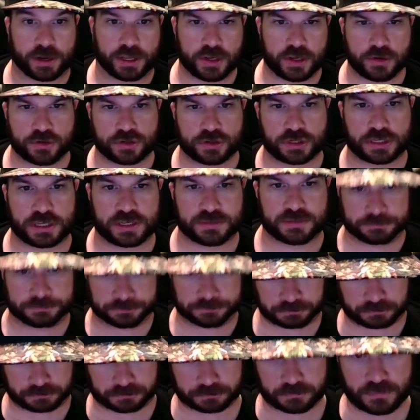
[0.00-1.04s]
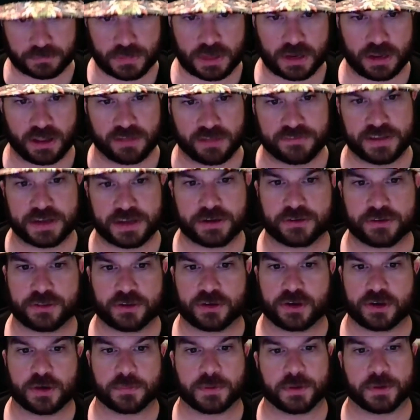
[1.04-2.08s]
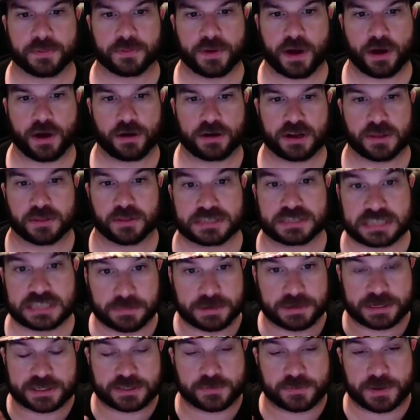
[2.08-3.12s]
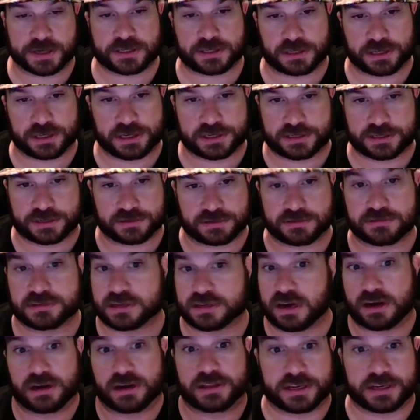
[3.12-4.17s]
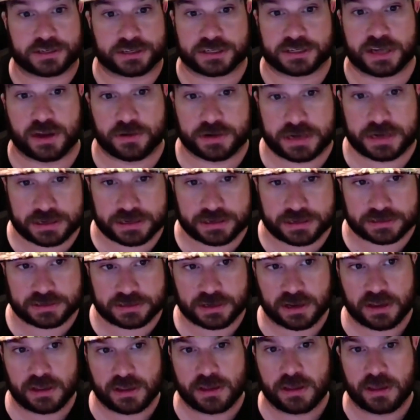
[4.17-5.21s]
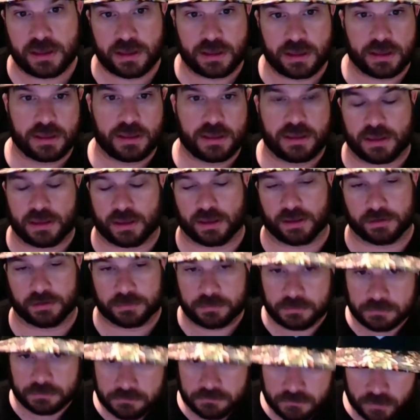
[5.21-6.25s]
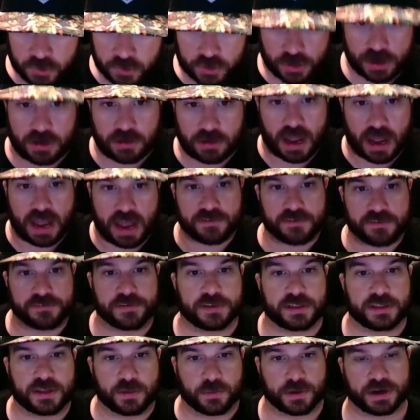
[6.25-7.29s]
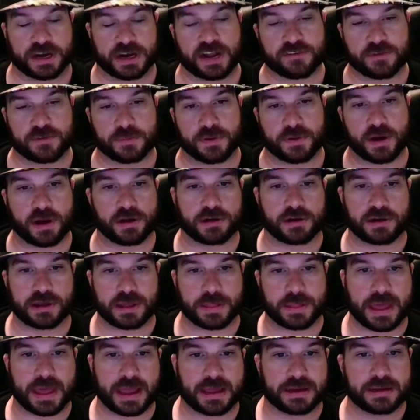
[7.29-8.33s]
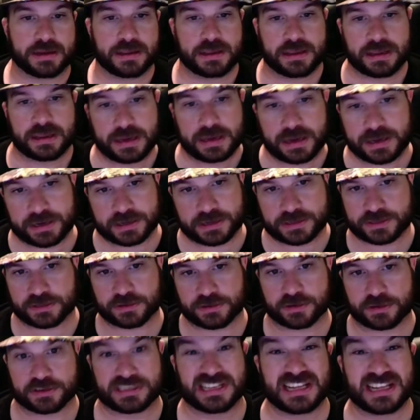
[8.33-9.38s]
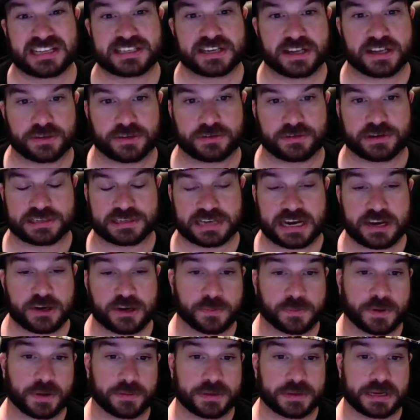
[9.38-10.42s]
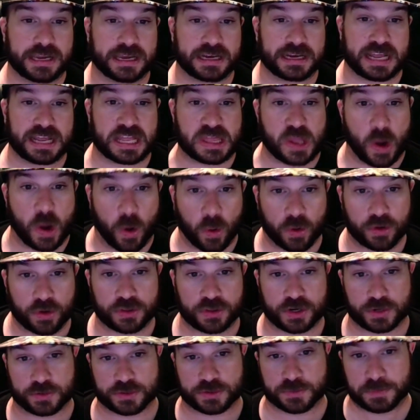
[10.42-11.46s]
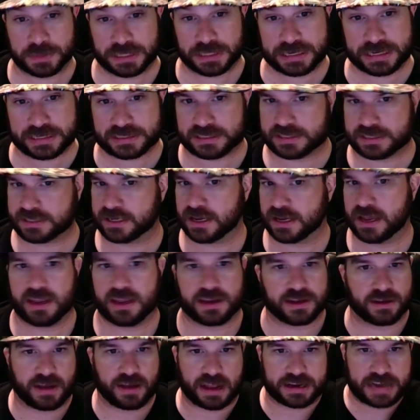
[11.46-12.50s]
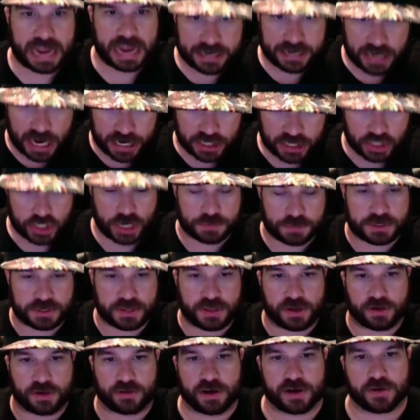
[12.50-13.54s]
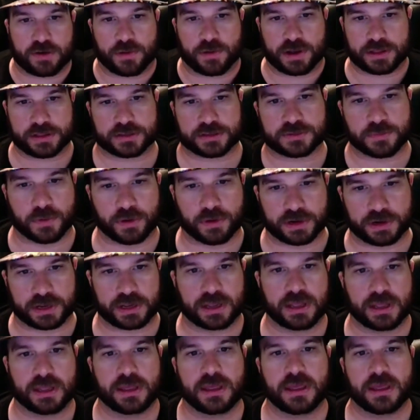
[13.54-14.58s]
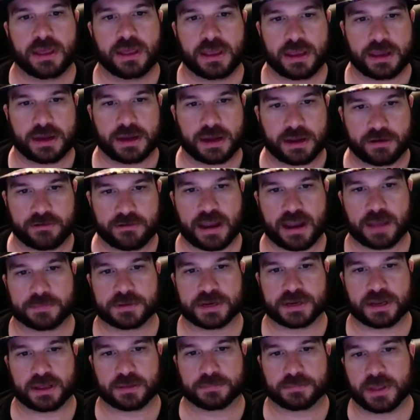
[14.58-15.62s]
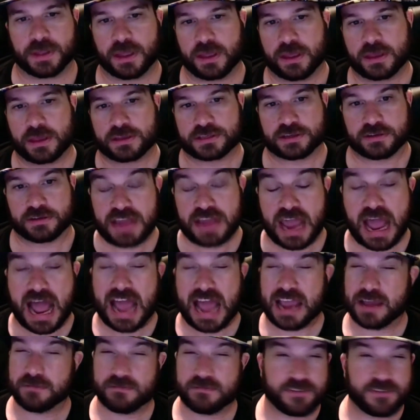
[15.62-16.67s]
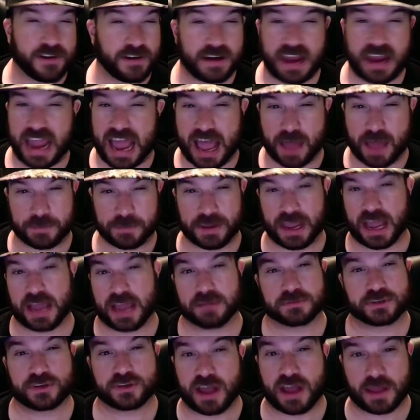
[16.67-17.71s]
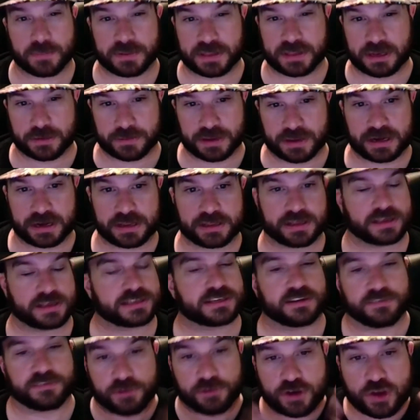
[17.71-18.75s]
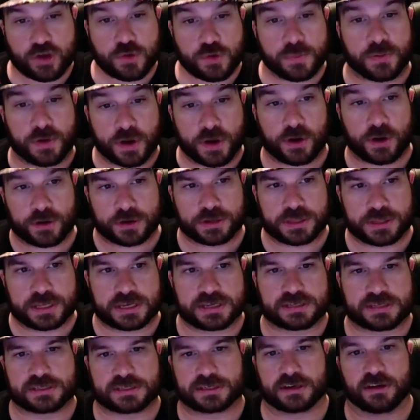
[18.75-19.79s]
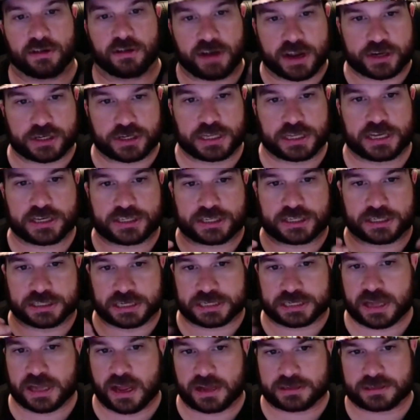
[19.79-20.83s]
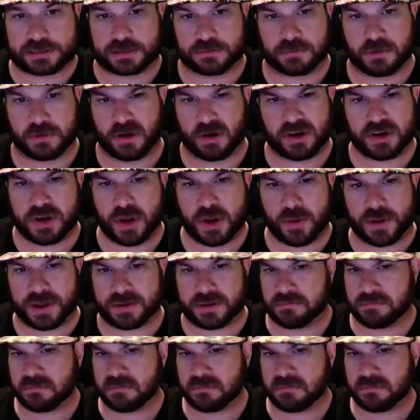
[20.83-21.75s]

Usually, vendor, they're going to put a priority on those limited special editions. Sorry, that's just how it is. So I have a feeling we're going to have a priority on that and get it sooner. So that's another reason. And you'll probably get it in the order that it was placed. I jumped in there right away this morning, and I grabbed it up. So yeah, I am very happy. I'm so happy that I'm getting this. If you pre-ordered this, congratulations, that's awesome. Or you know what?